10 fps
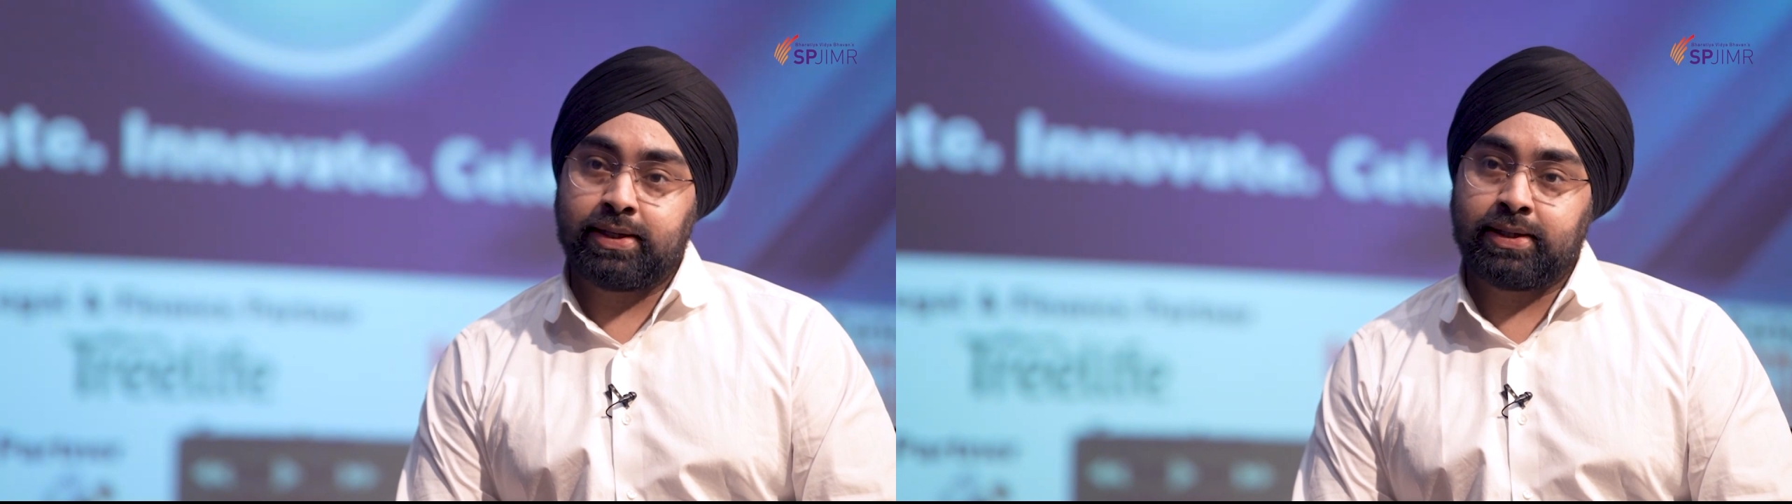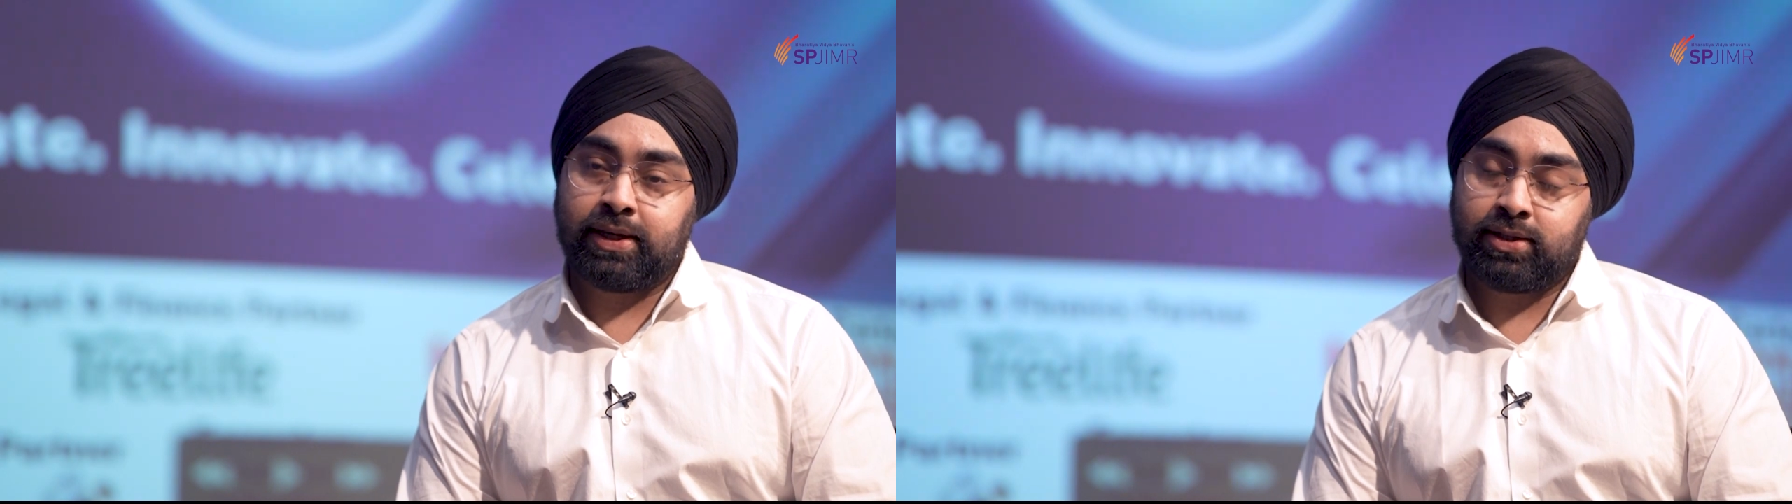
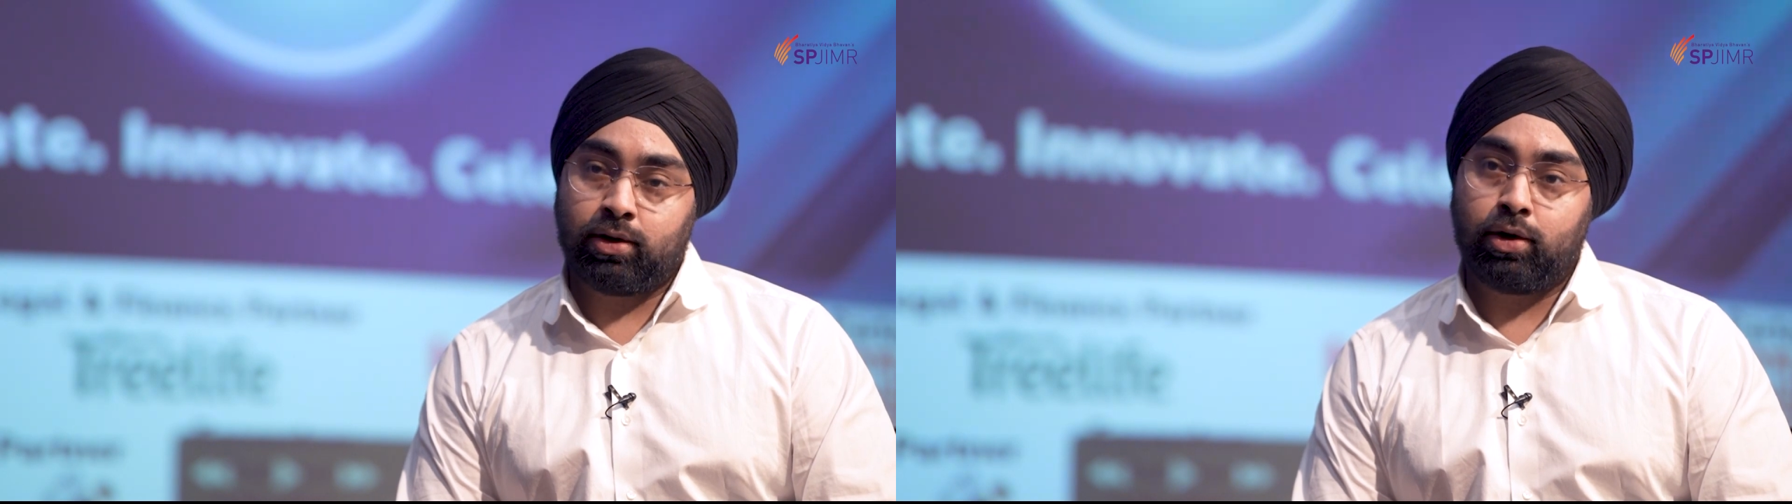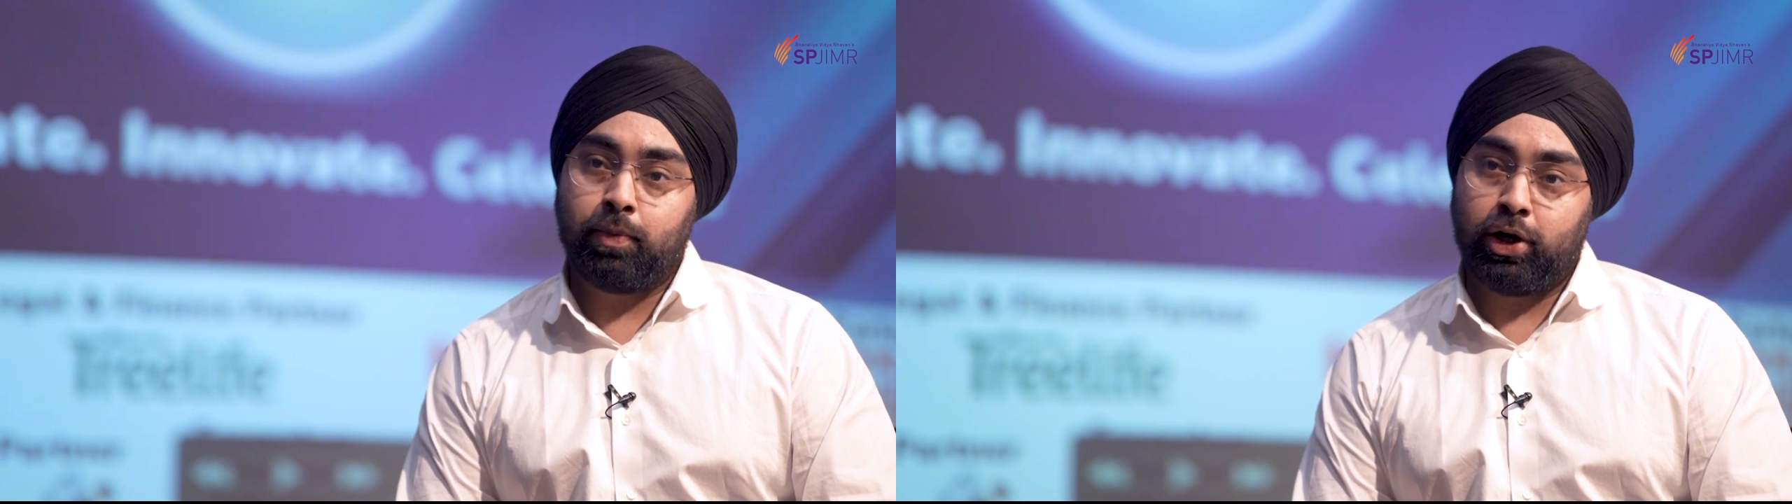
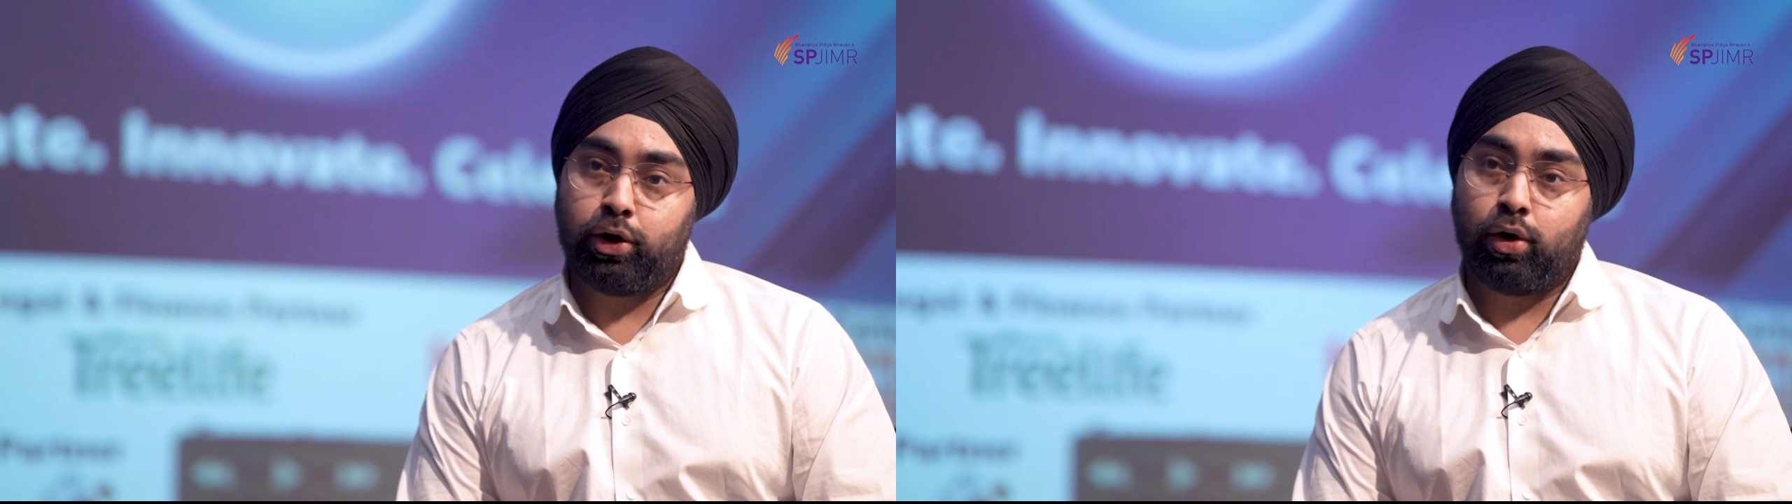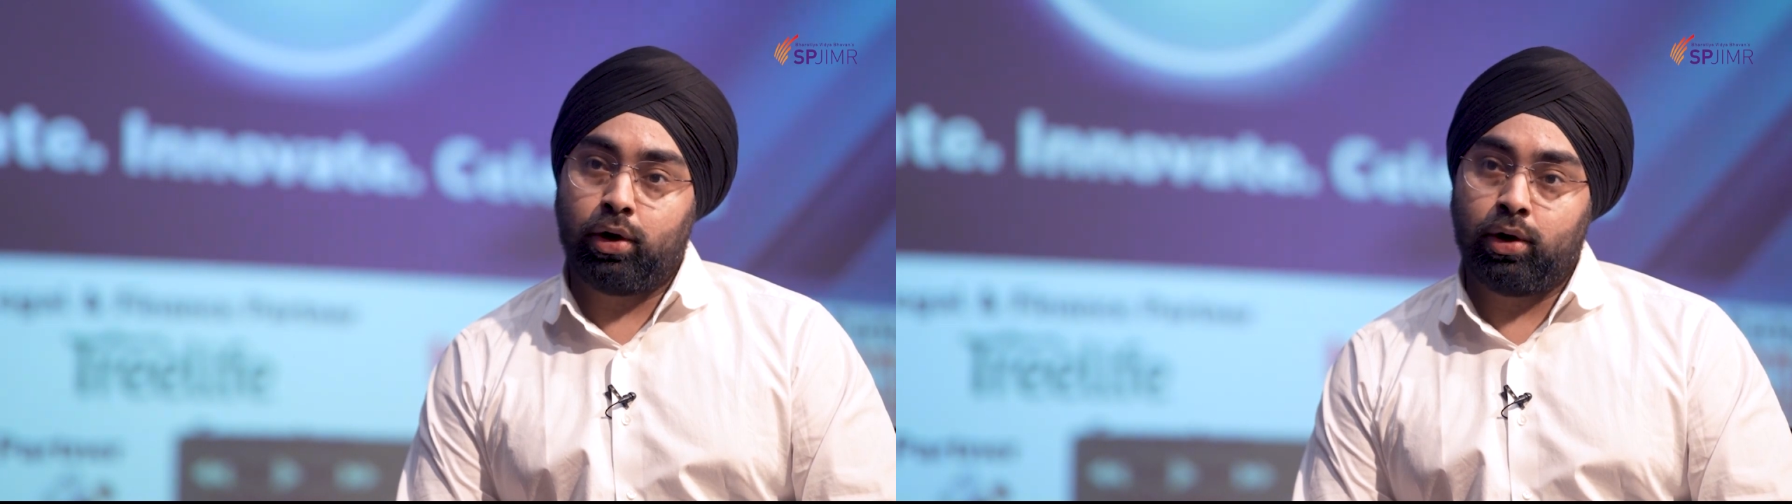$600
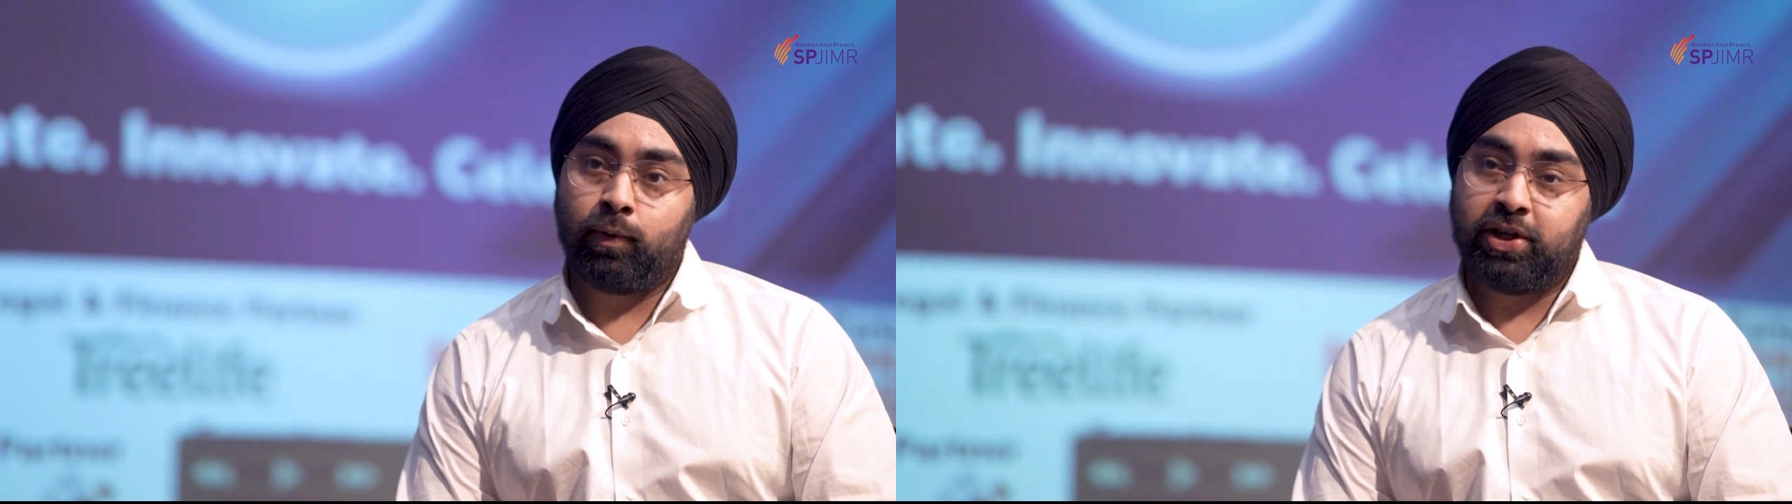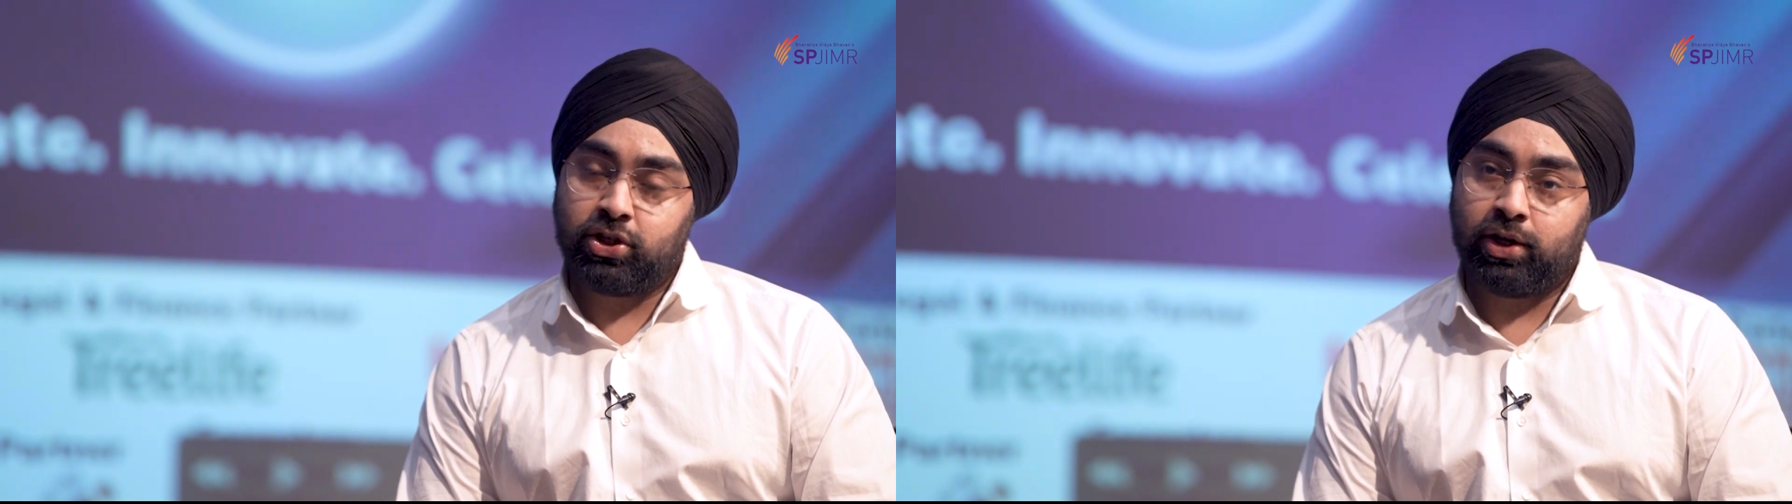million
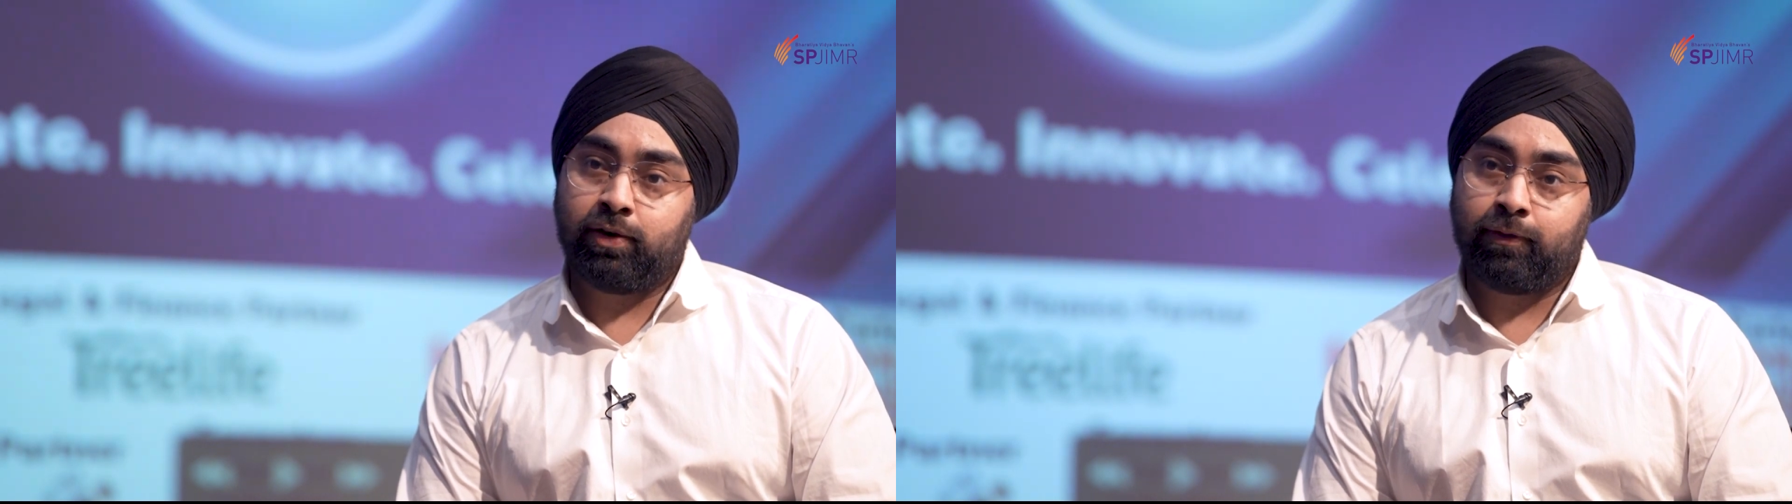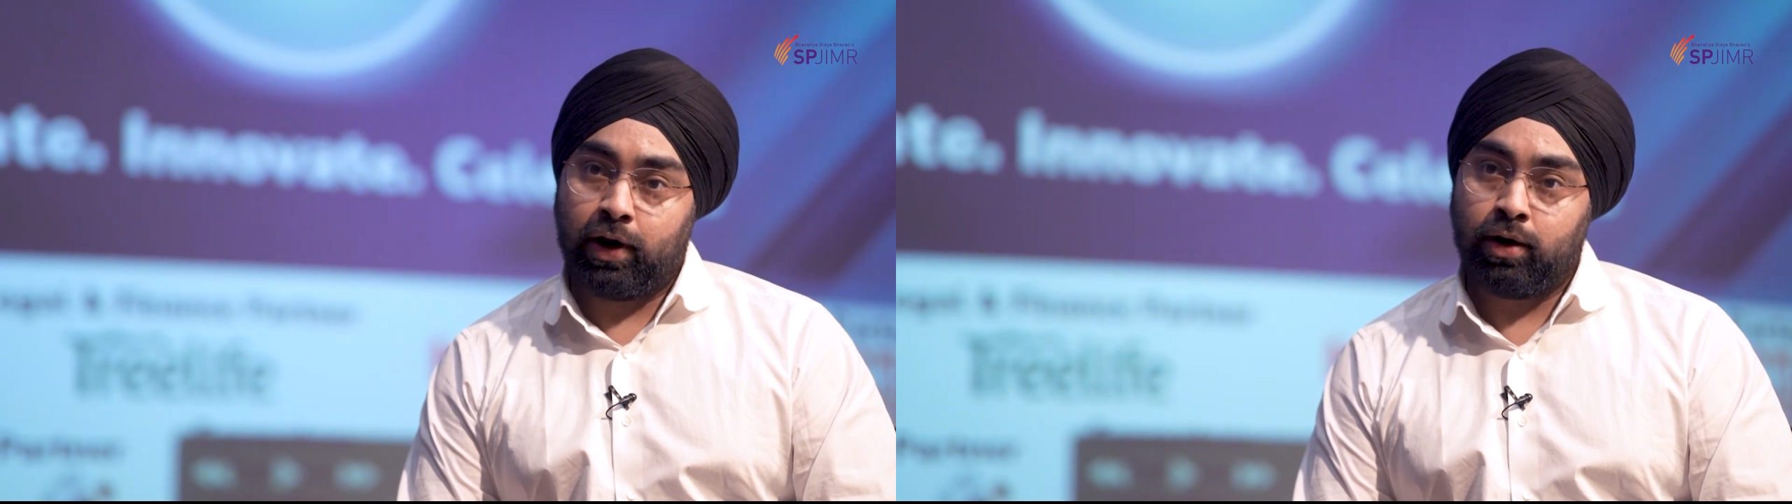venture
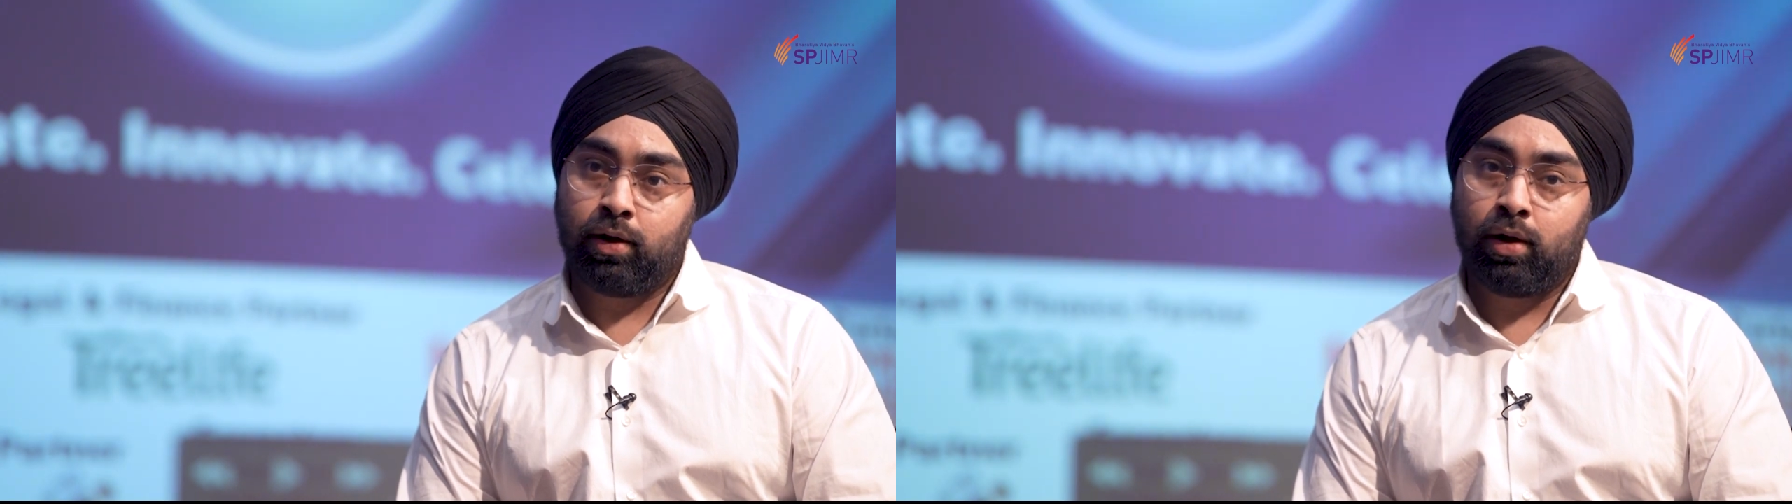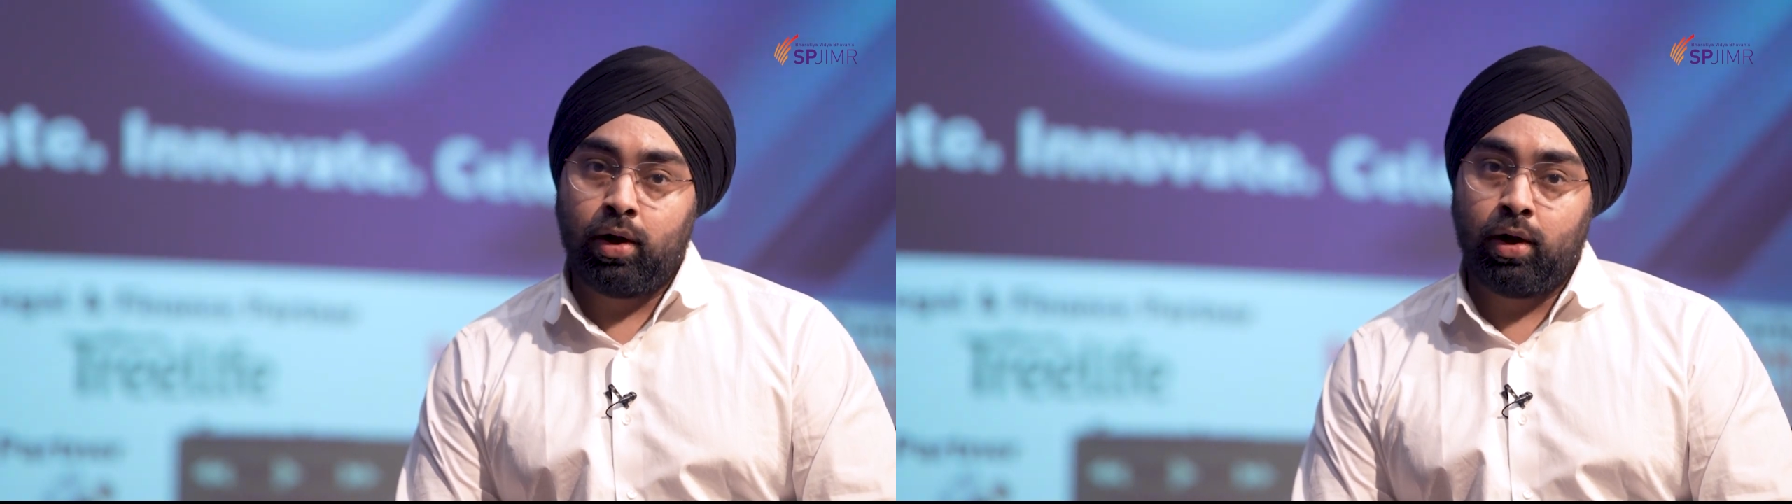debt fund.